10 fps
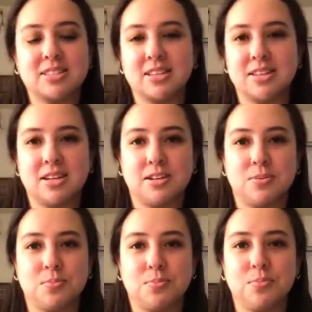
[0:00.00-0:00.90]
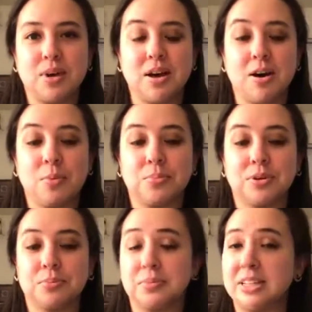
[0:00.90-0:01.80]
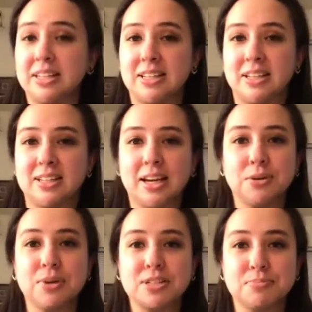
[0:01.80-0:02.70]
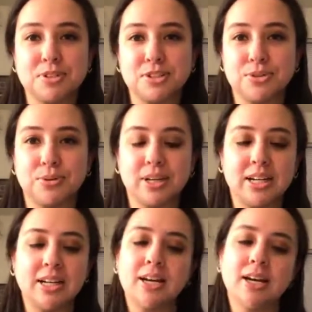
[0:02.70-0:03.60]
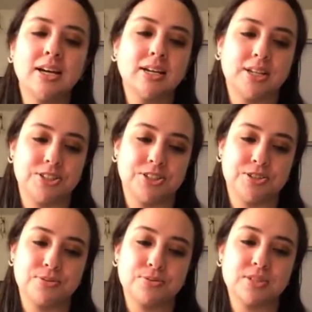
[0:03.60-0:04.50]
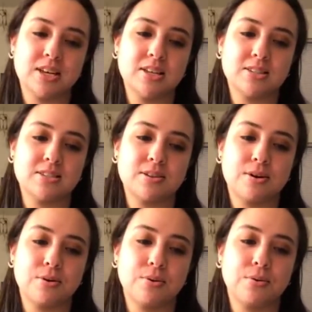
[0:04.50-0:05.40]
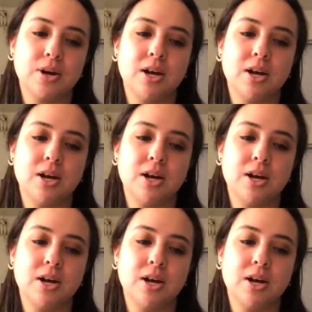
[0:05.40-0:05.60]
and then help with breathing and like respiratory issues. And so